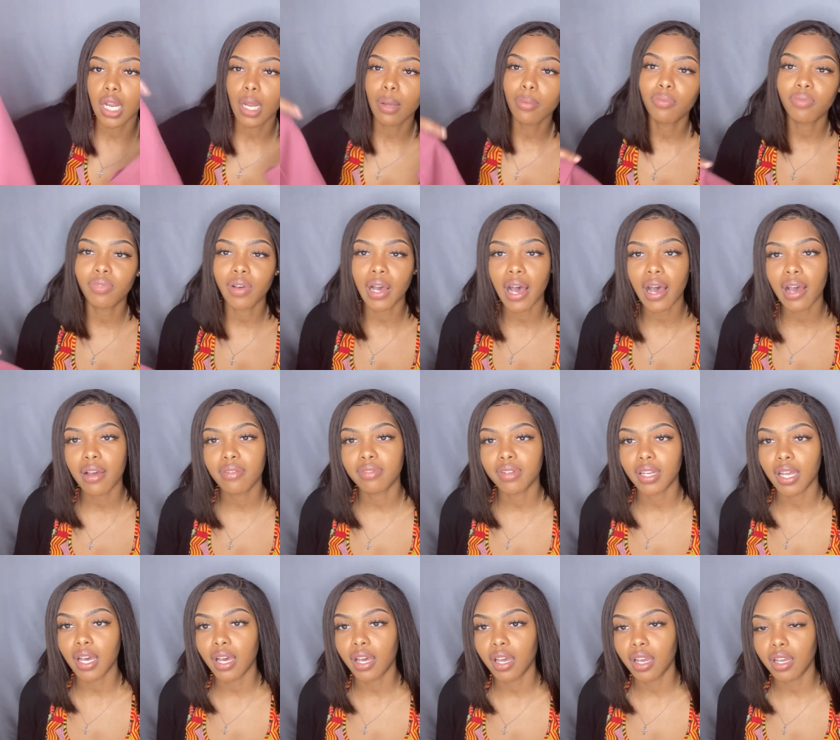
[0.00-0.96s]
I'm five
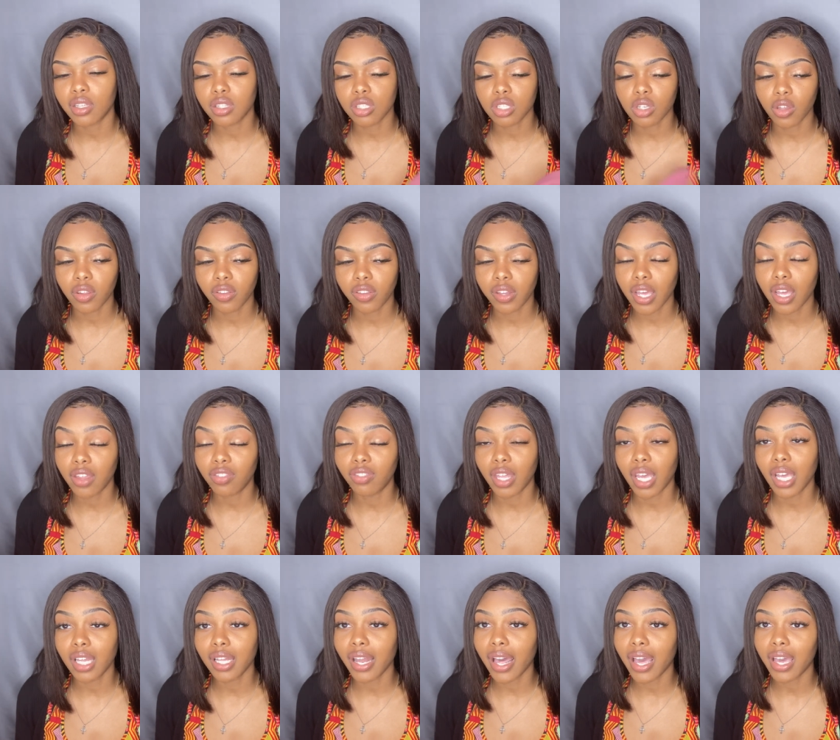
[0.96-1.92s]
nine. So, and, and
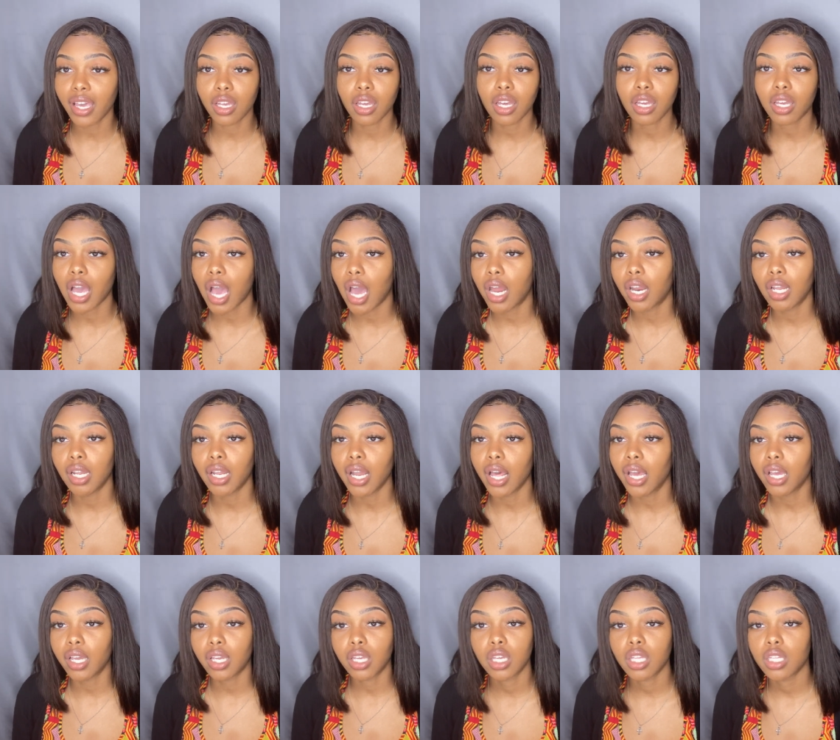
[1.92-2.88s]
they like kind of
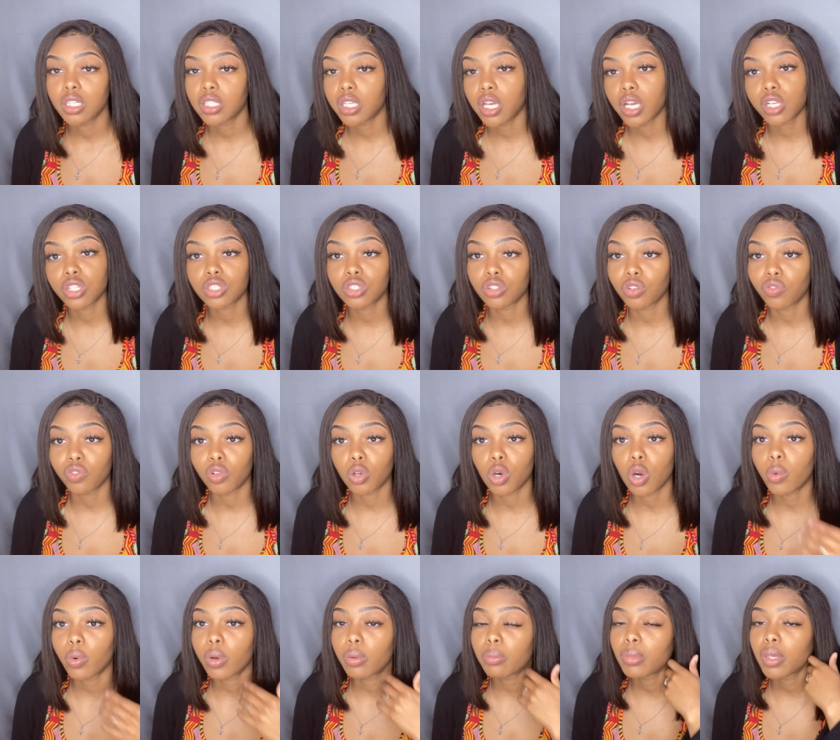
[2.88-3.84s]
like touch the
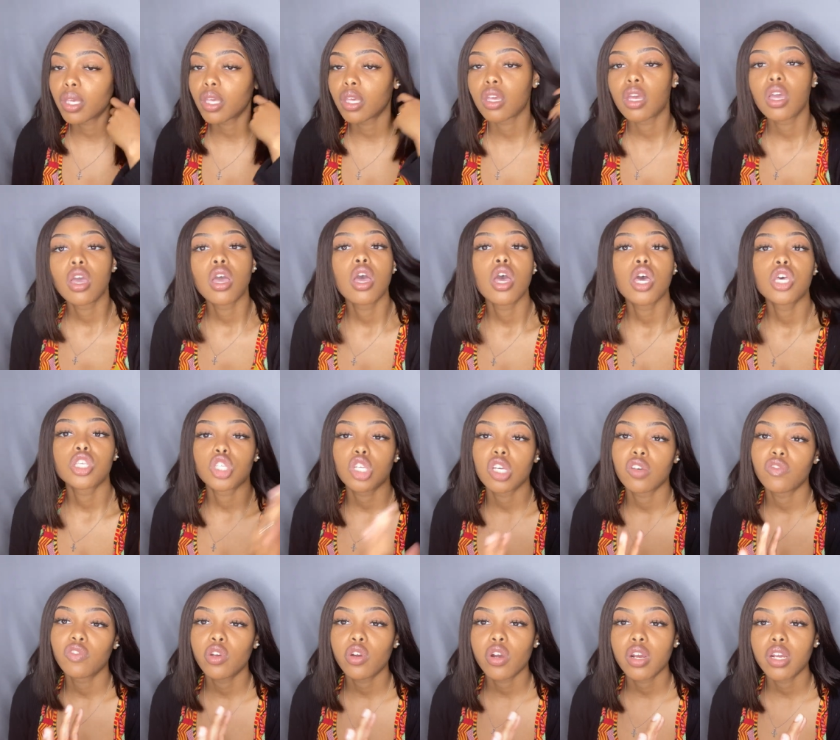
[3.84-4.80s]
floor with me. So
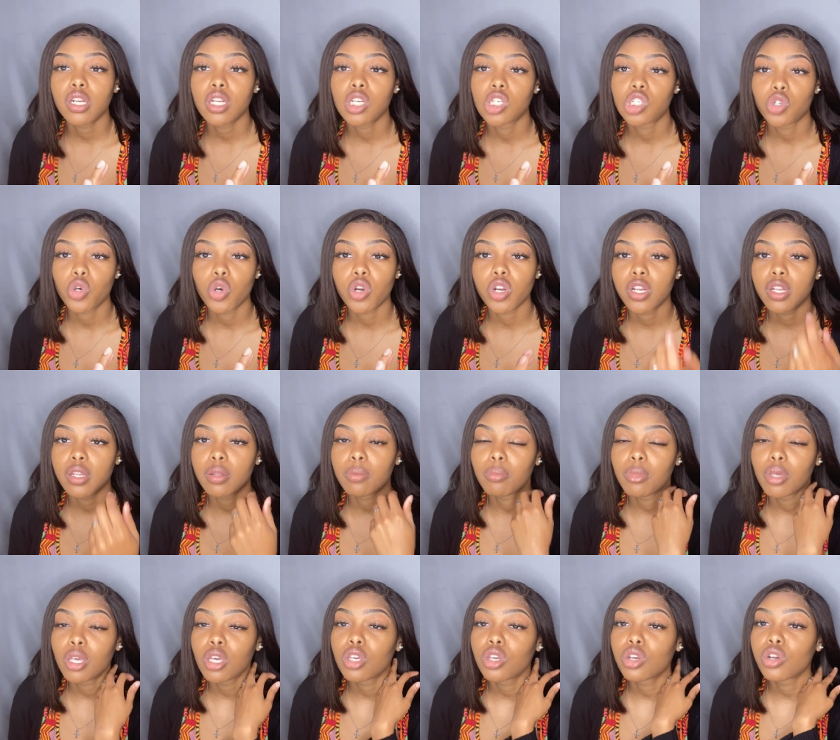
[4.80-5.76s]
if you're any shorter than
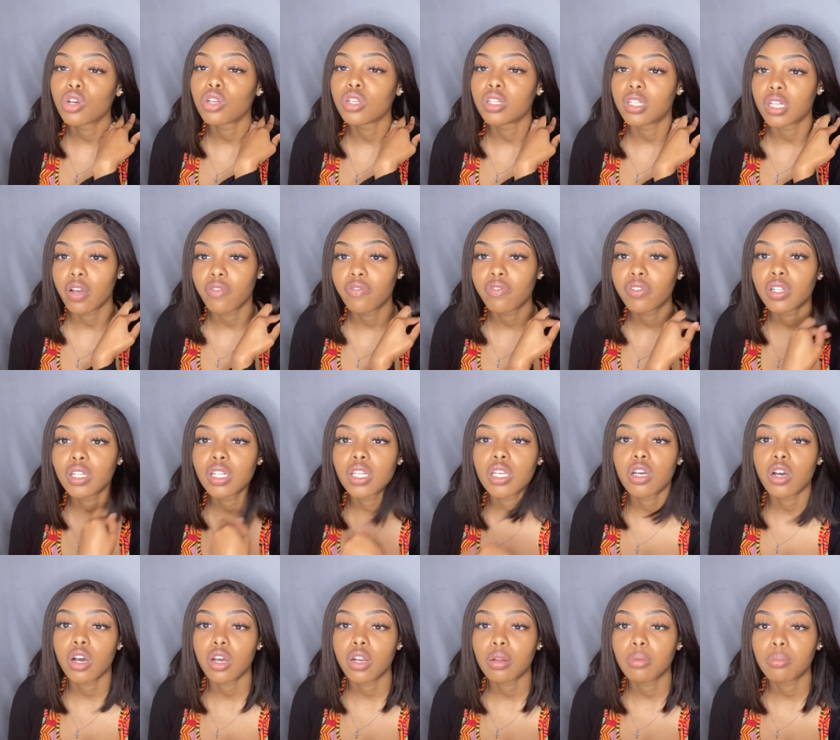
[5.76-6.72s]
me, you're definitely
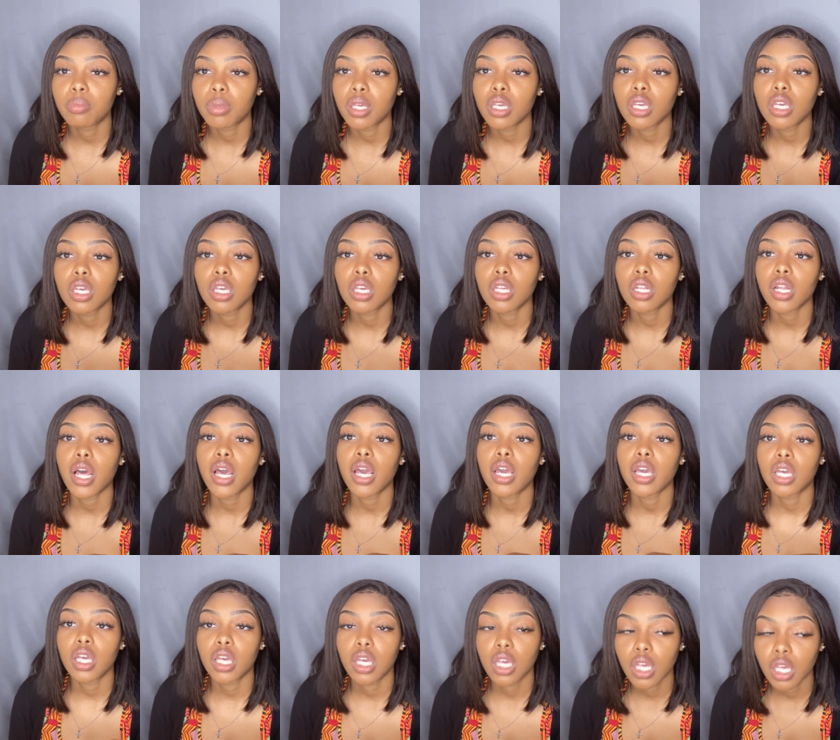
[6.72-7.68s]
gonna be
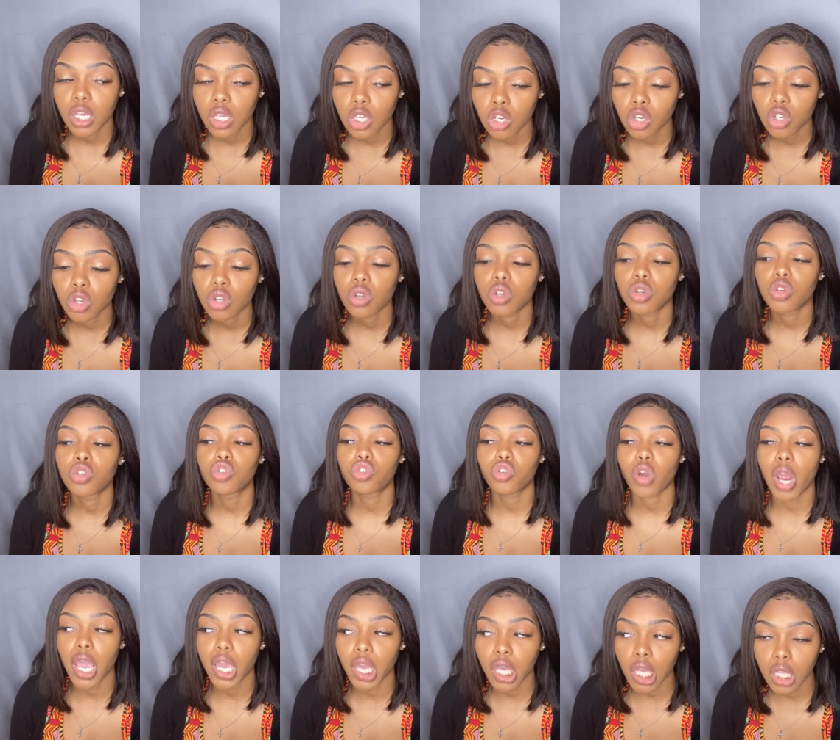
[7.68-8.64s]
like
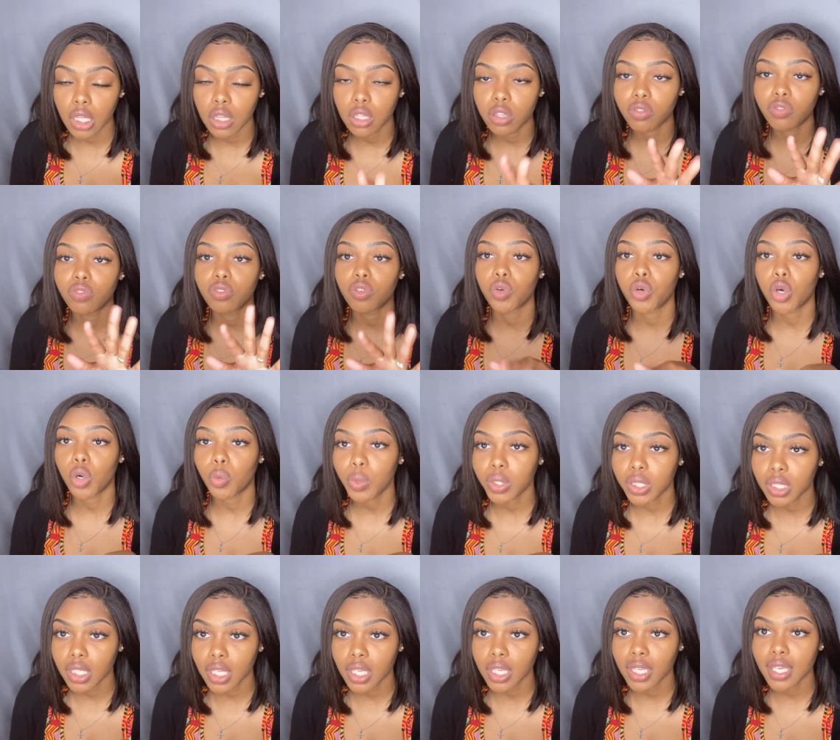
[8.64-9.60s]
dragging the floor
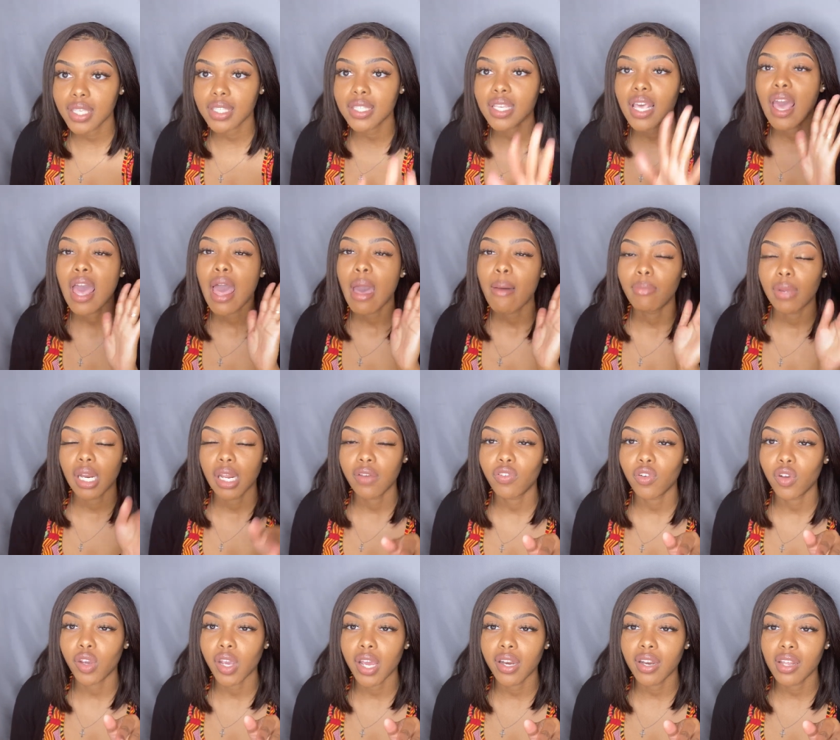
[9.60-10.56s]
with these. But if
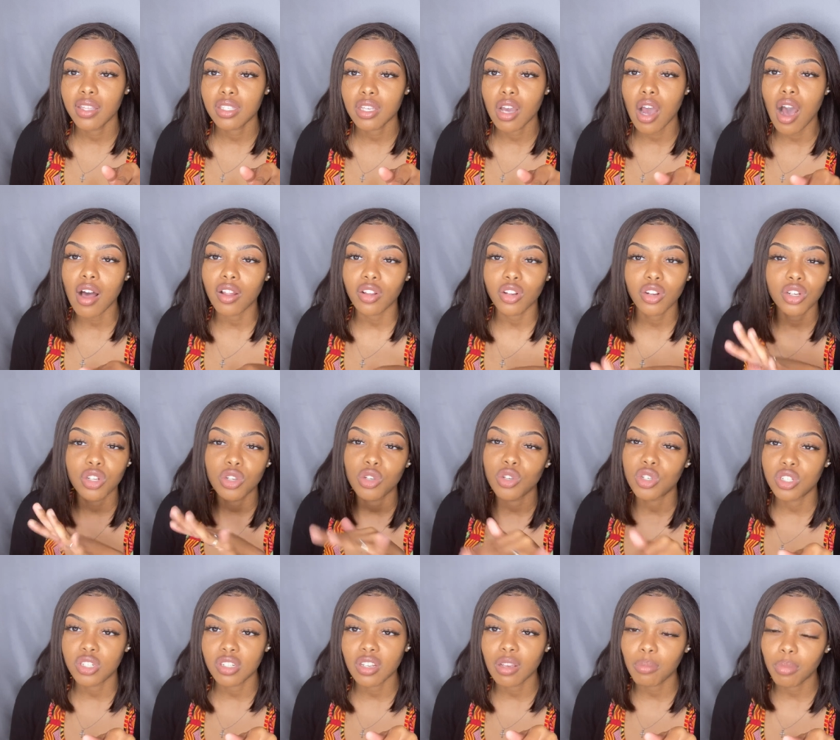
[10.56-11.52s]
you're any taller, you
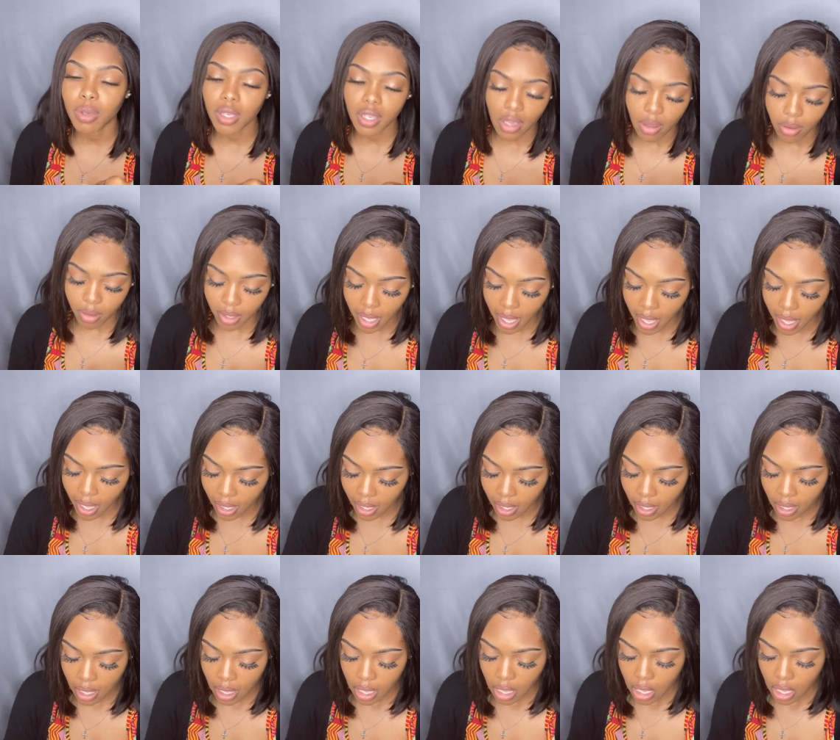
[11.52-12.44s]
should be okay.